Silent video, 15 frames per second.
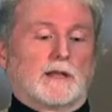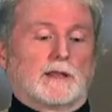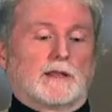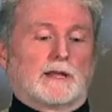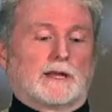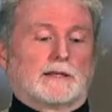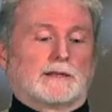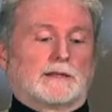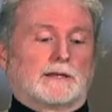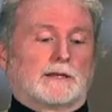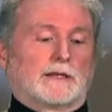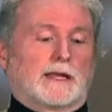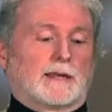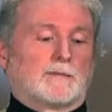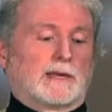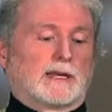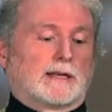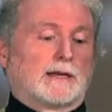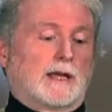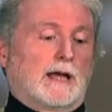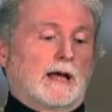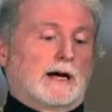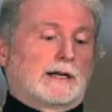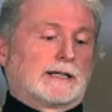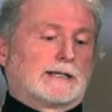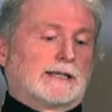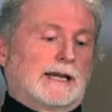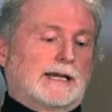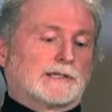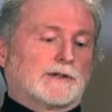that, that uh, came in. A
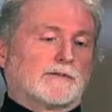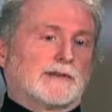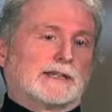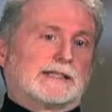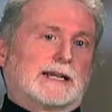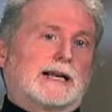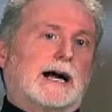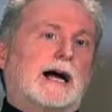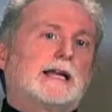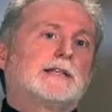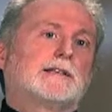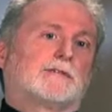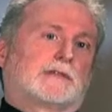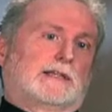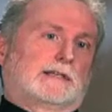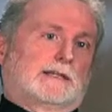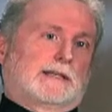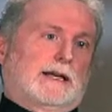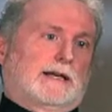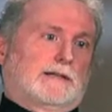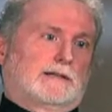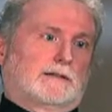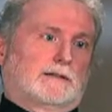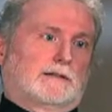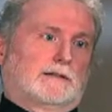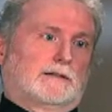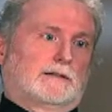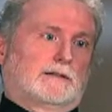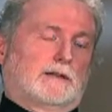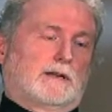catastrophe is a kind of a disaster,
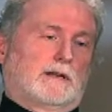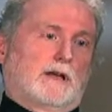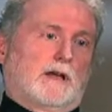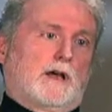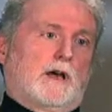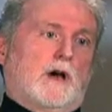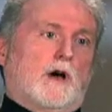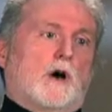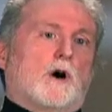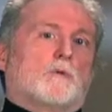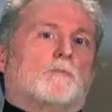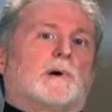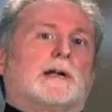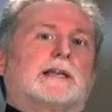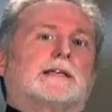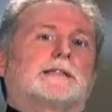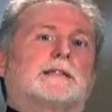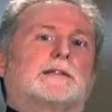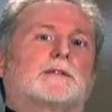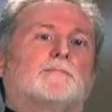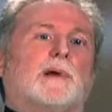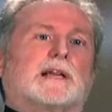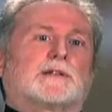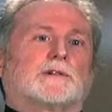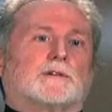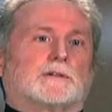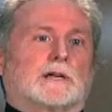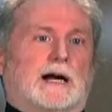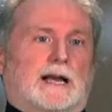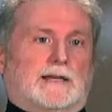but it's a
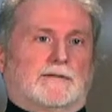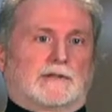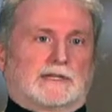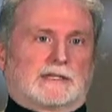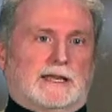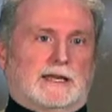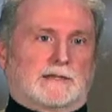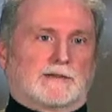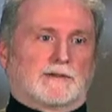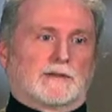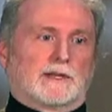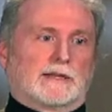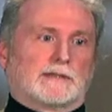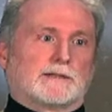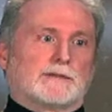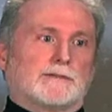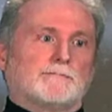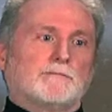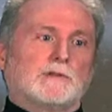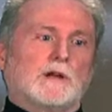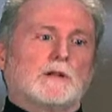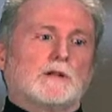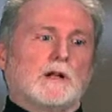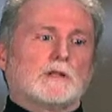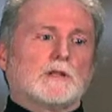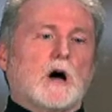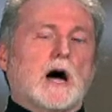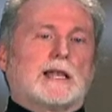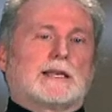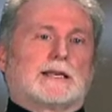special kind of disaster that's a
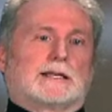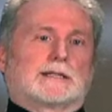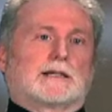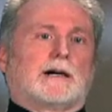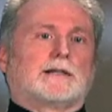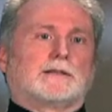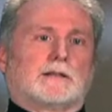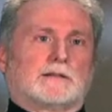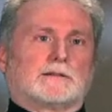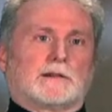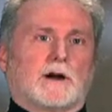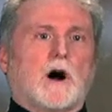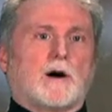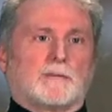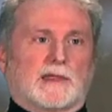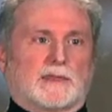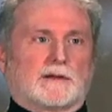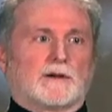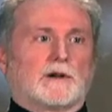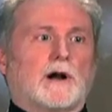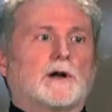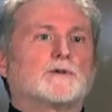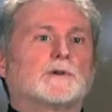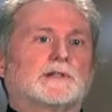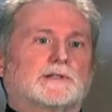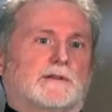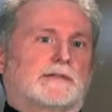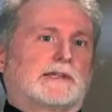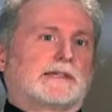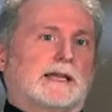lot less con common. There are hundreds
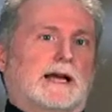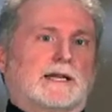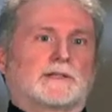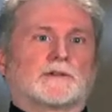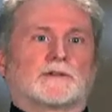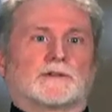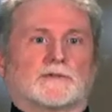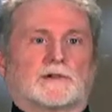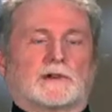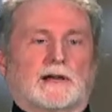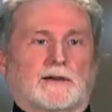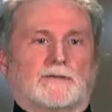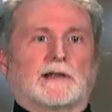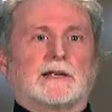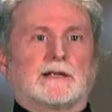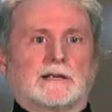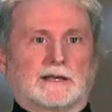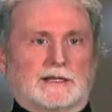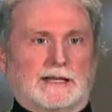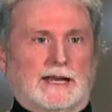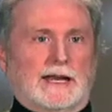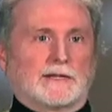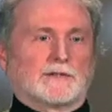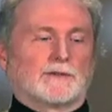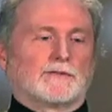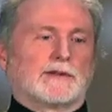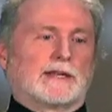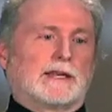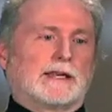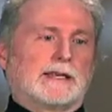of disasters for every
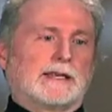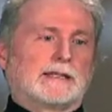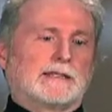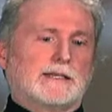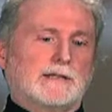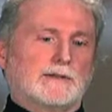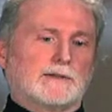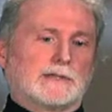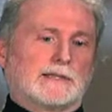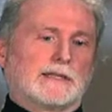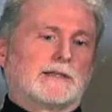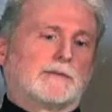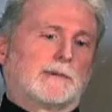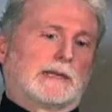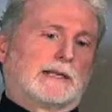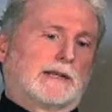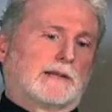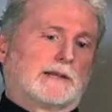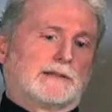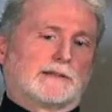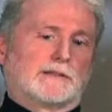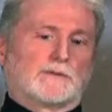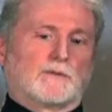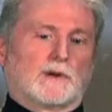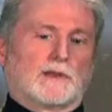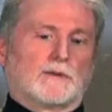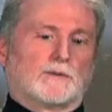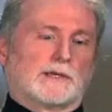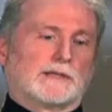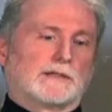catastrophe. And it's interesting to me, and I think this is one of
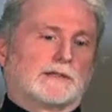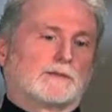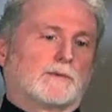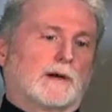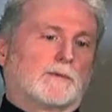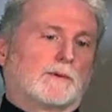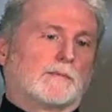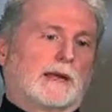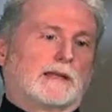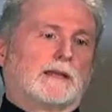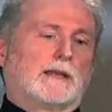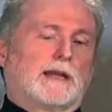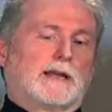the reasons why we make,